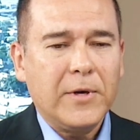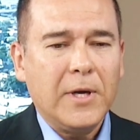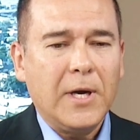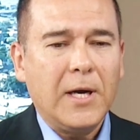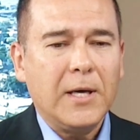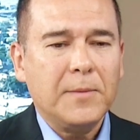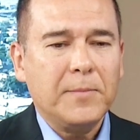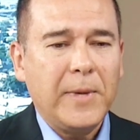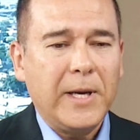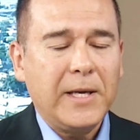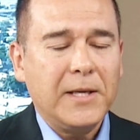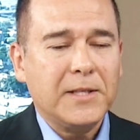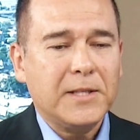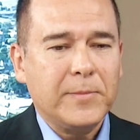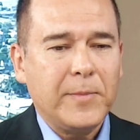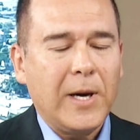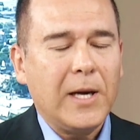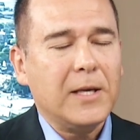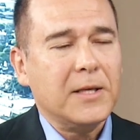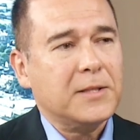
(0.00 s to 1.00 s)
not, making
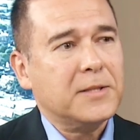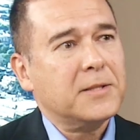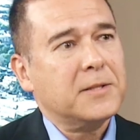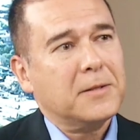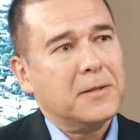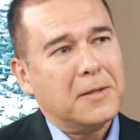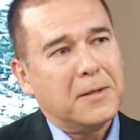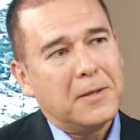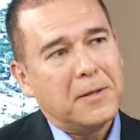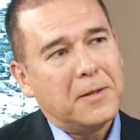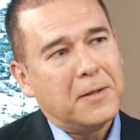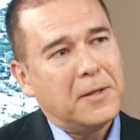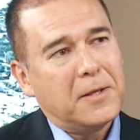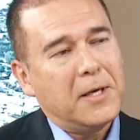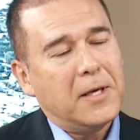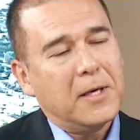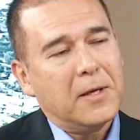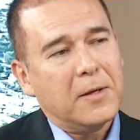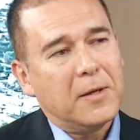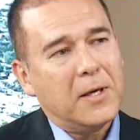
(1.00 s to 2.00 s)
tamales. Yeah.
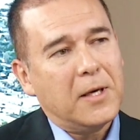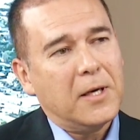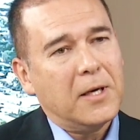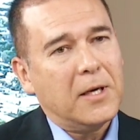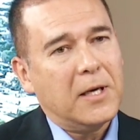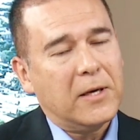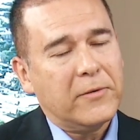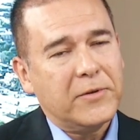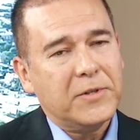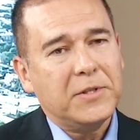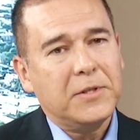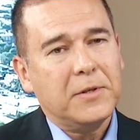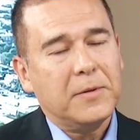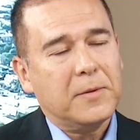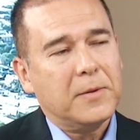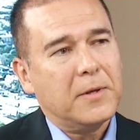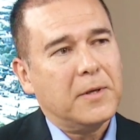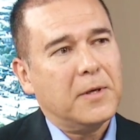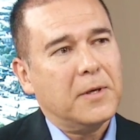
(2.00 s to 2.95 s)
Yeah. Uh, what kind?